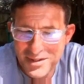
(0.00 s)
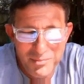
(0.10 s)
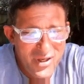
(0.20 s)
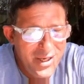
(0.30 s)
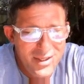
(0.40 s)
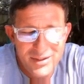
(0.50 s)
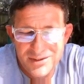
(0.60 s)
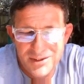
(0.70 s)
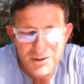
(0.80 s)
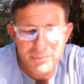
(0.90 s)
the banana is
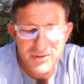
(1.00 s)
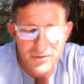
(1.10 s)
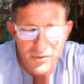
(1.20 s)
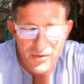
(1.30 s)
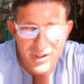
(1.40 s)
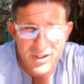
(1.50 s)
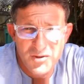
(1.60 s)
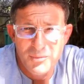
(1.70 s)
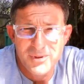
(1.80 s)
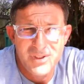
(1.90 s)
such a bizarre thing. It's
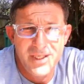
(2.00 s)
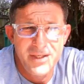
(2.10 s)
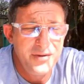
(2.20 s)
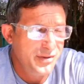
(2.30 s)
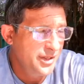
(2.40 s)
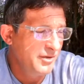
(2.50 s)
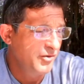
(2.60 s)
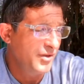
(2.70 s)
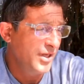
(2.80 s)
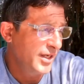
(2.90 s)
almost like you could think of
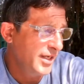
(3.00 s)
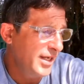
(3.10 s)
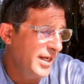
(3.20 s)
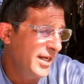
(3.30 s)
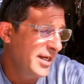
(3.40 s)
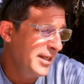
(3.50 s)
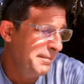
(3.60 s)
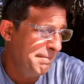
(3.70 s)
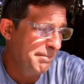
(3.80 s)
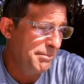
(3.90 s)
it like a
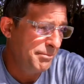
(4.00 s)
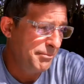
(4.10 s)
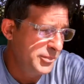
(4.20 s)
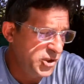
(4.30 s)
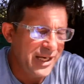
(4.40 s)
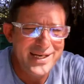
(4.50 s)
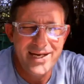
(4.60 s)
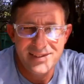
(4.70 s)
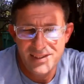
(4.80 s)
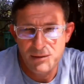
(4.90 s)

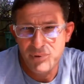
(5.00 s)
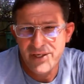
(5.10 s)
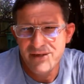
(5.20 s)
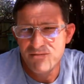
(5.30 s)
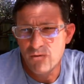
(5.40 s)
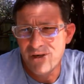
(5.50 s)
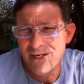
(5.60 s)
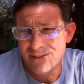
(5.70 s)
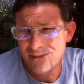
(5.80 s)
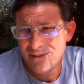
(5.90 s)
gigantic blade of
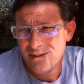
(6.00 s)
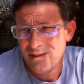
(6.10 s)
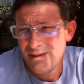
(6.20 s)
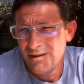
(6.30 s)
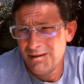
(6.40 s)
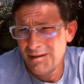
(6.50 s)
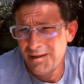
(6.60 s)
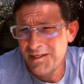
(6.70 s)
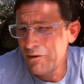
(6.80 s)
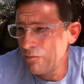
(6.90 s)
grass. Uh, I
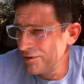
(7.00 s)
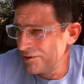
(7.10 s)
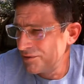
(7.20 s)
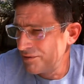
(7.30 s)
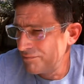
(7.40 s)
think it was